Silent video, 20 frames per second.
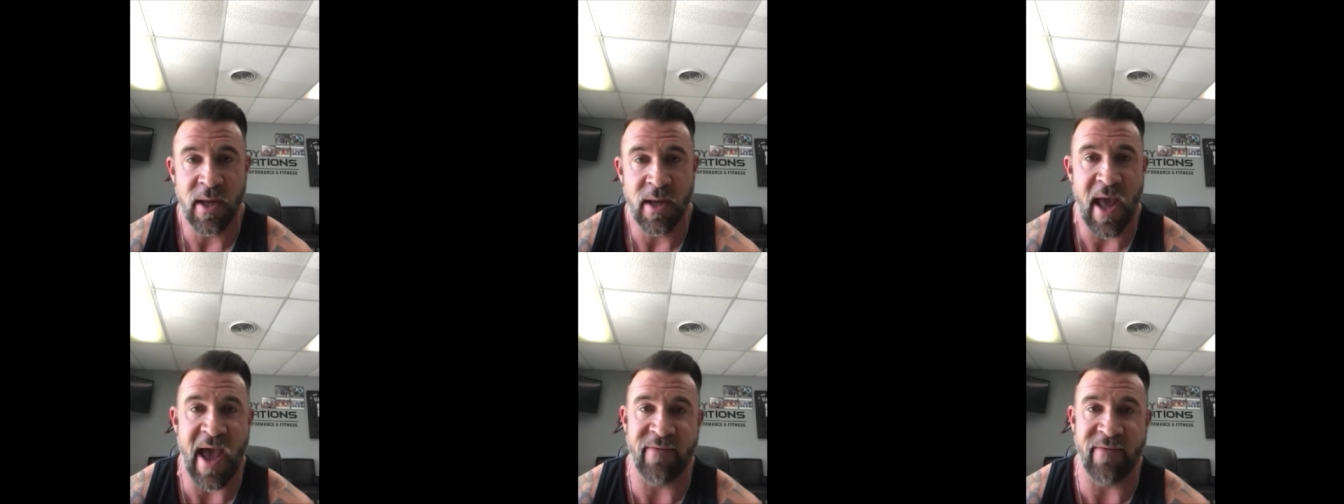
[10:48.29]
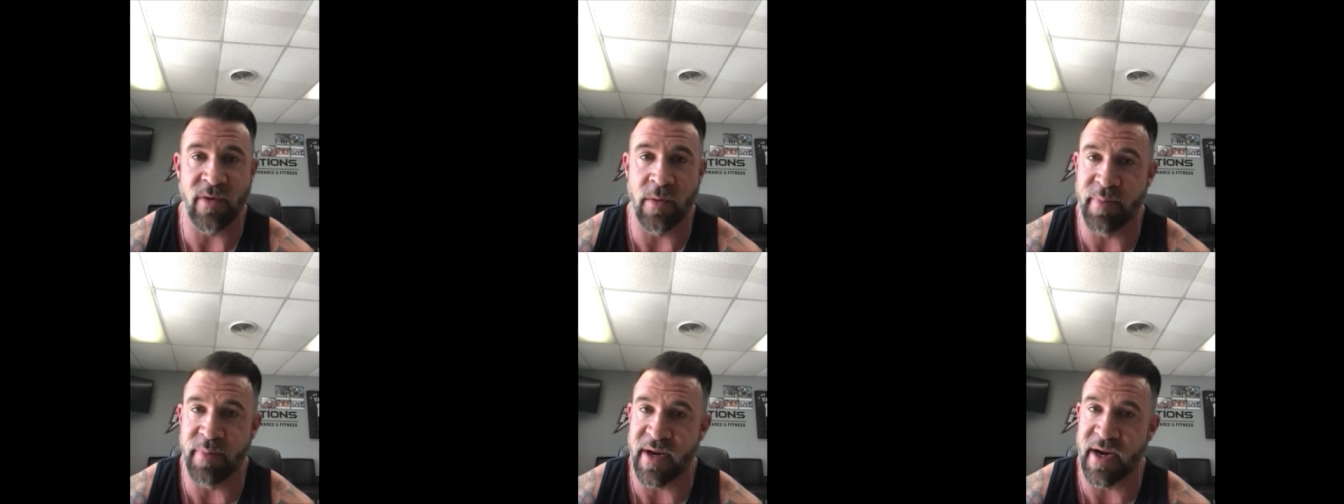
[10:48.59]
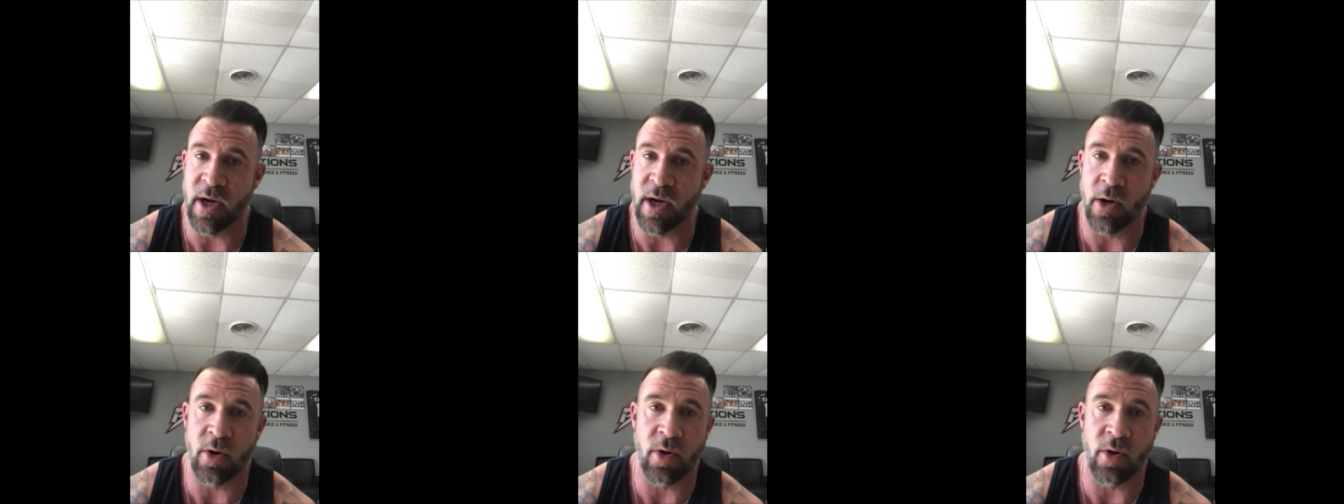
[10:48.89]
having a
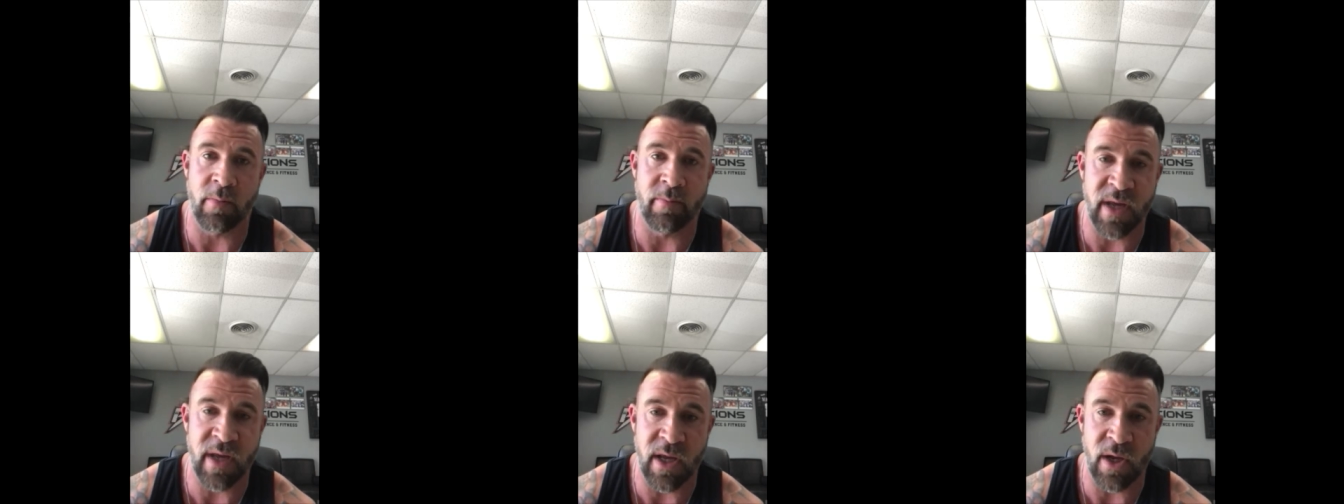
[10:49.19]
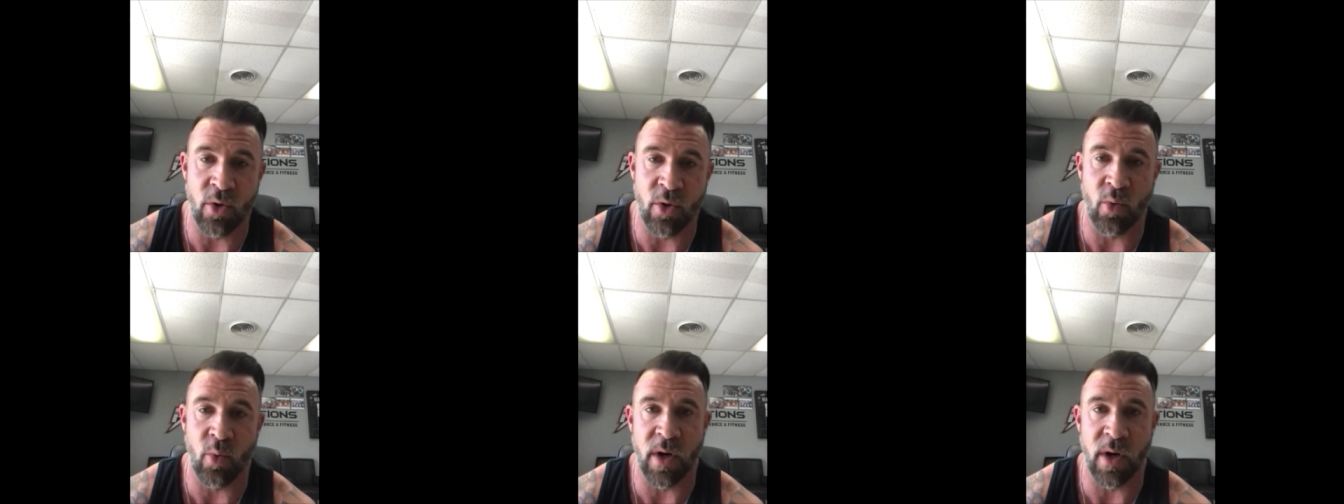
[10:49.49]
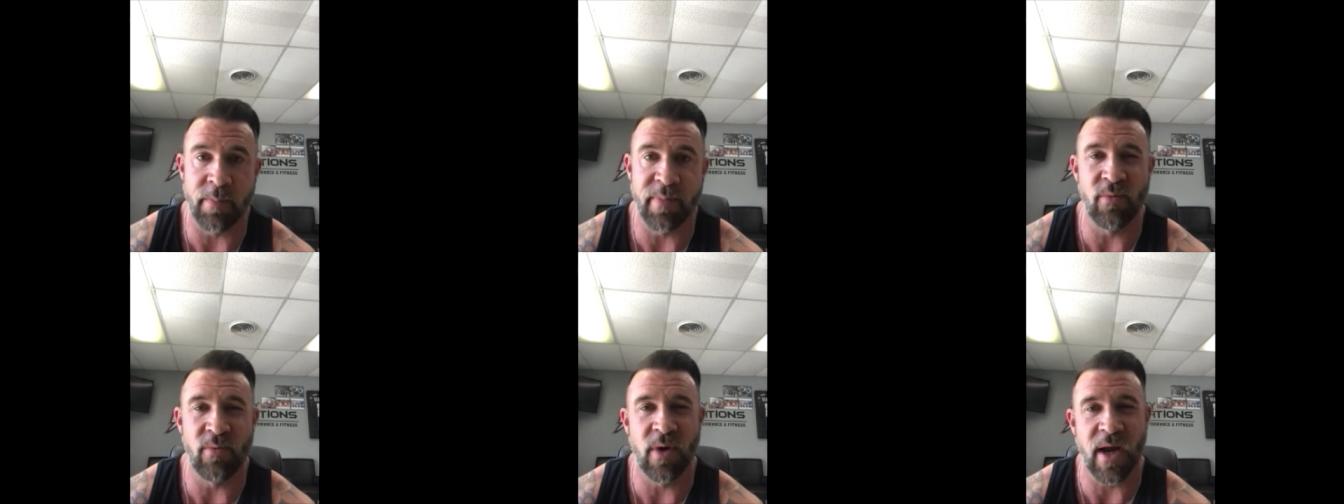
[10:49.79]
beer or a meal
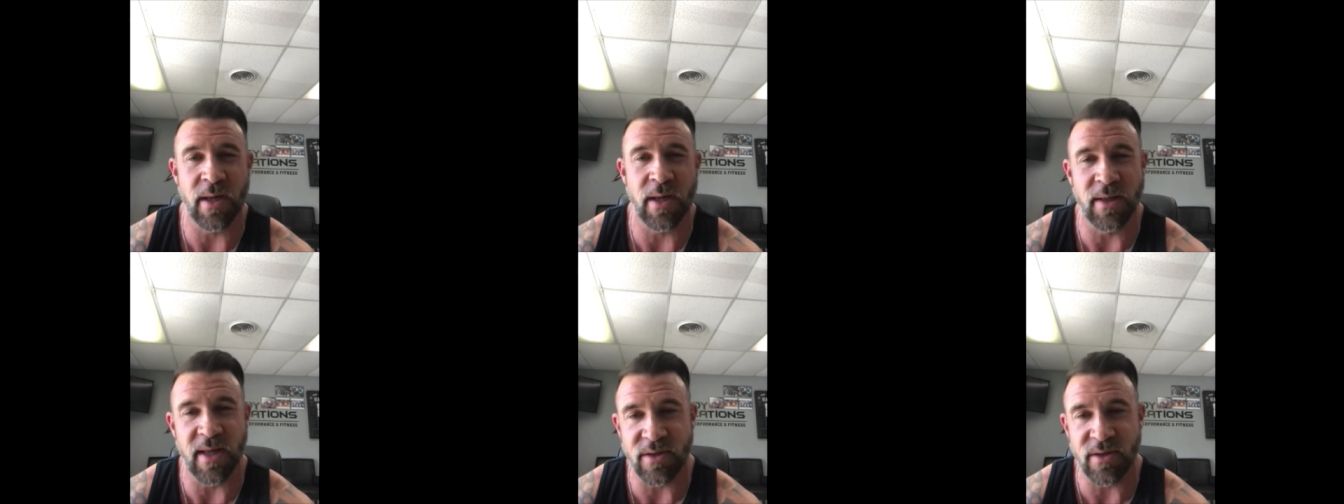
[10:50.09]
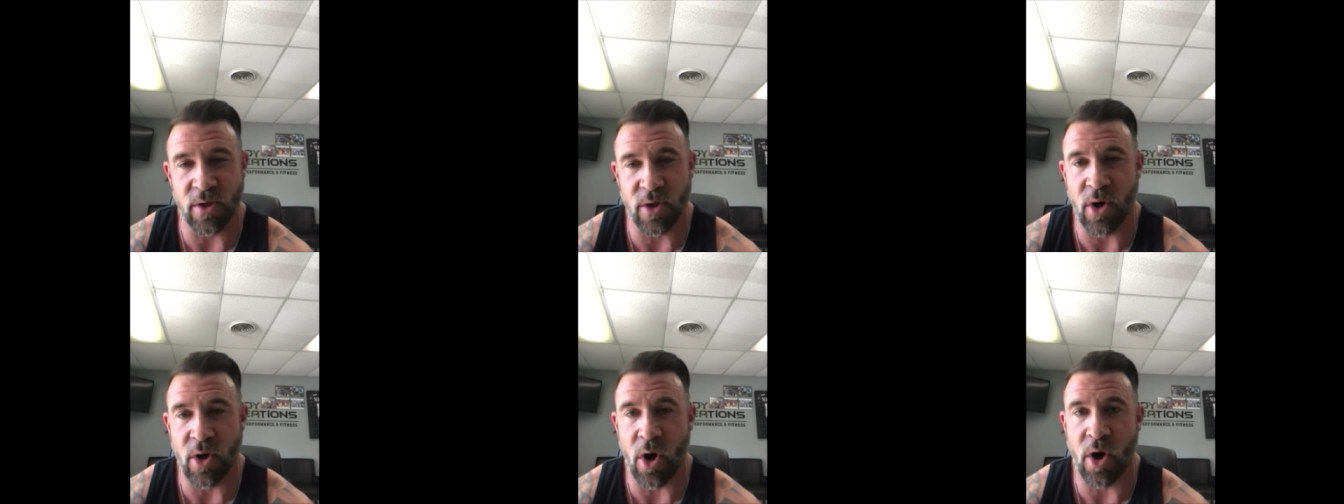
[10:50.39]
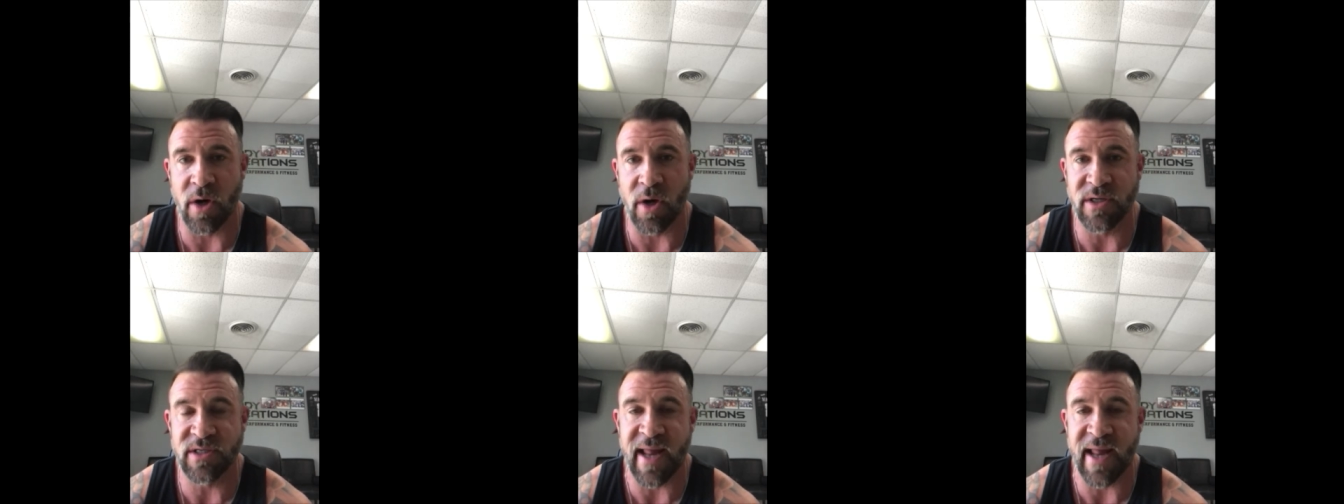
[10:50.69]
where people kind of let their
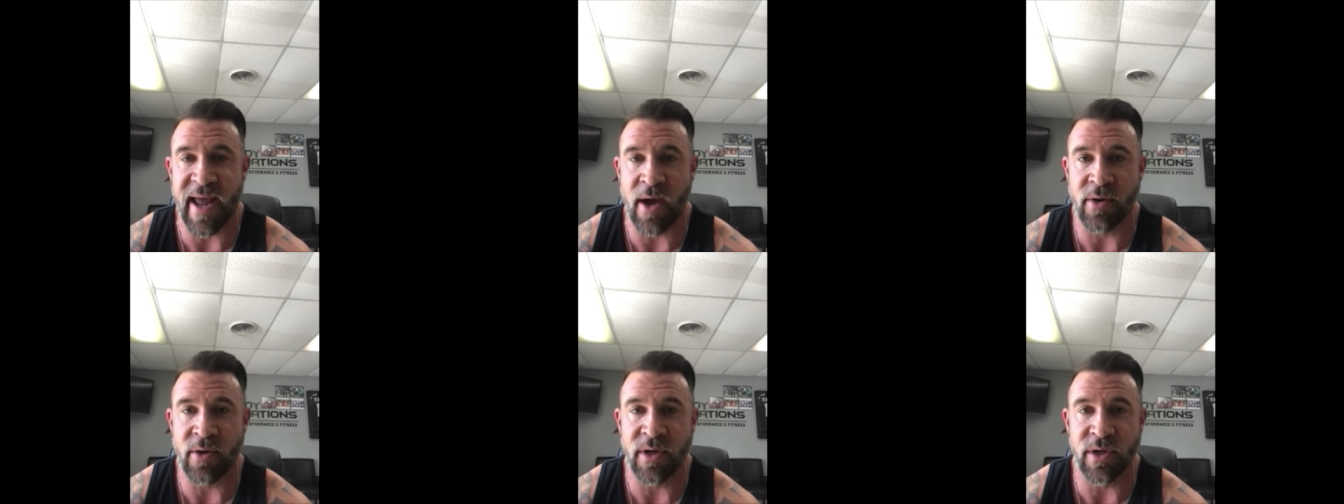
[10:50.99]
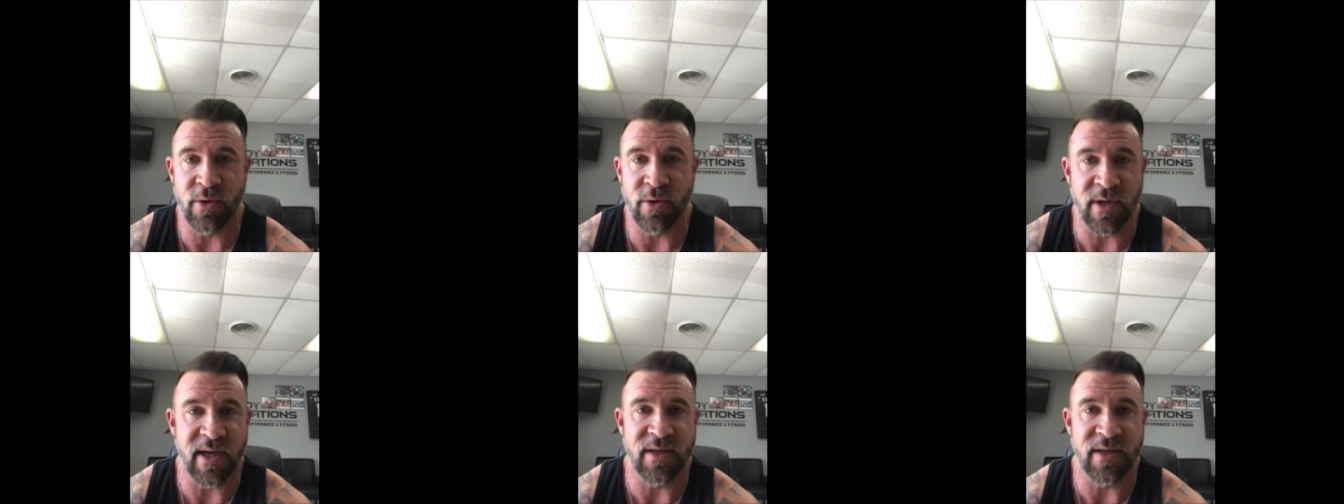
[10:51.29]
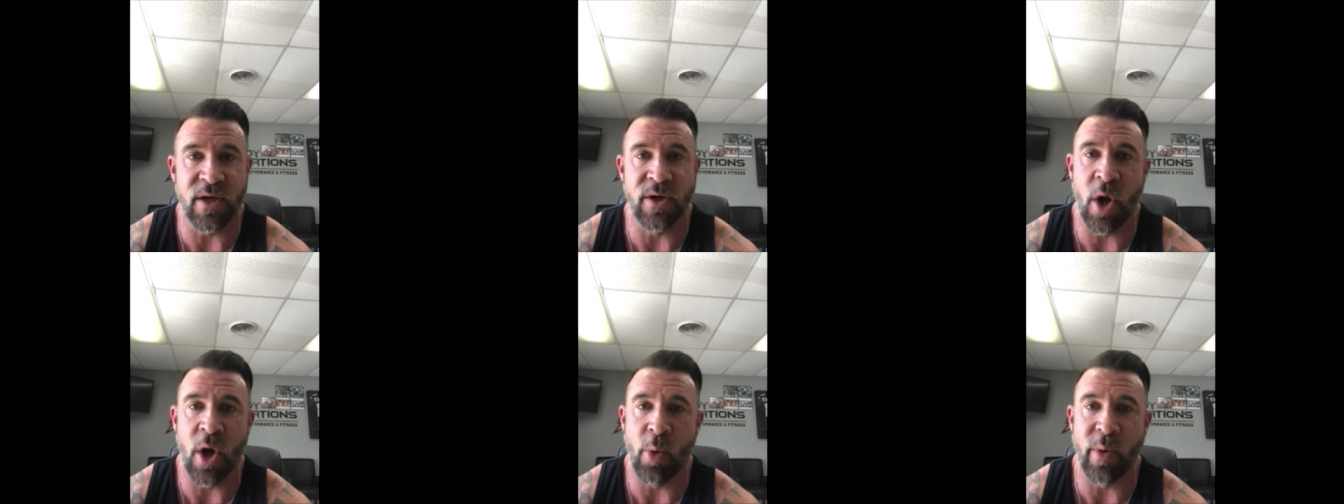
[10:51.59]
guards down and you can get
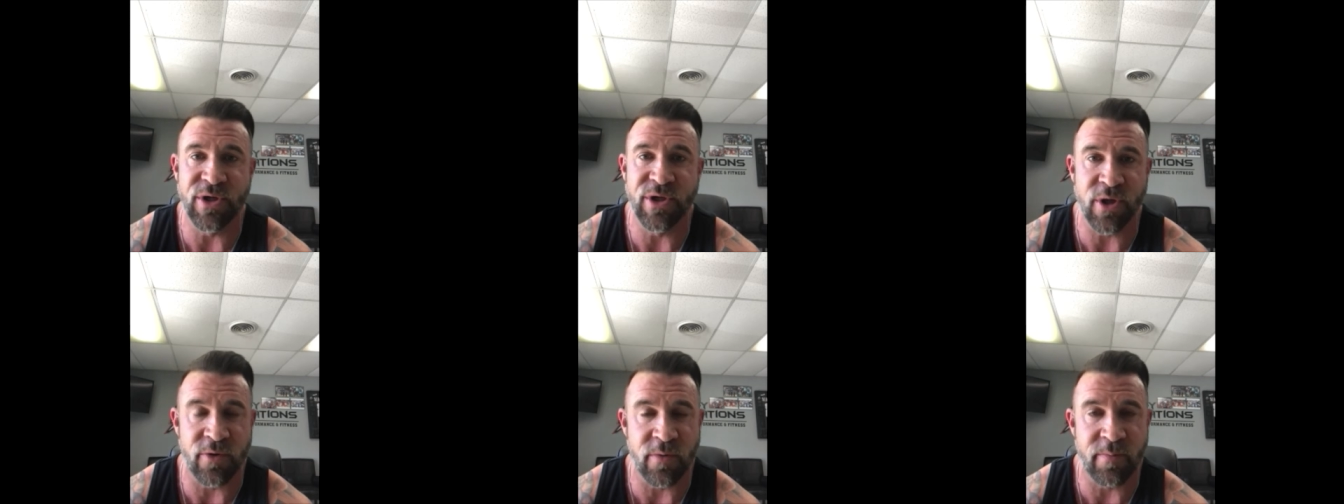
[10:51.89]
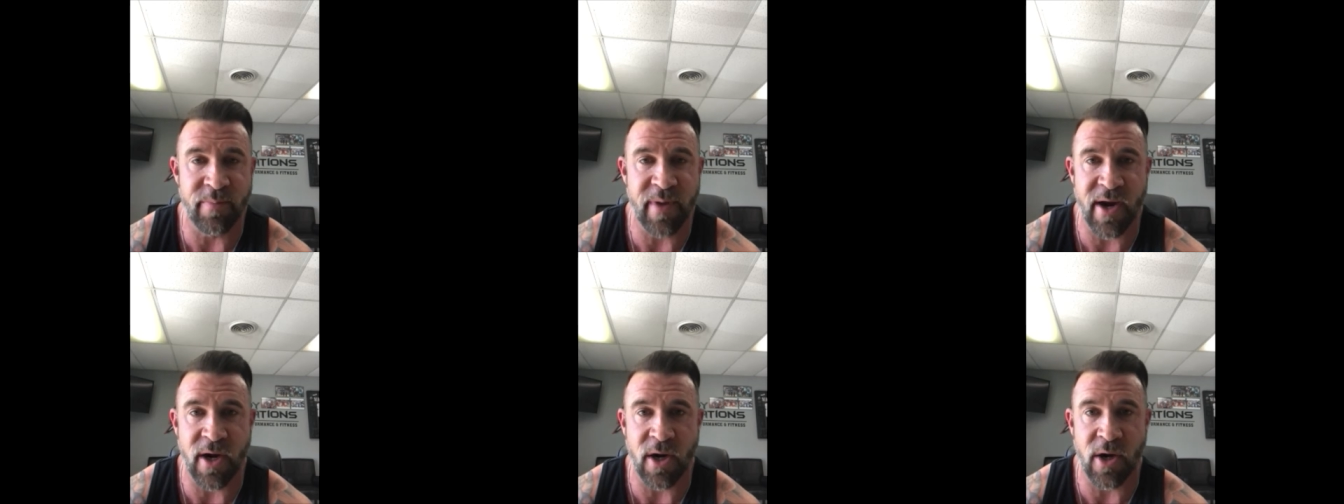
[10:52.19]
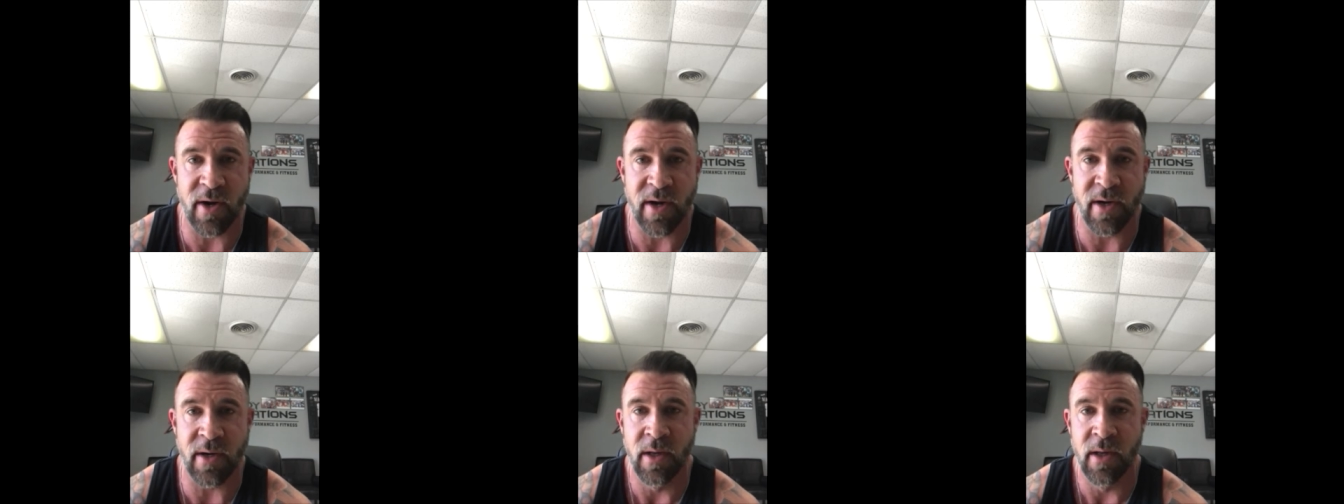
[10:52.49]
to know each other better and,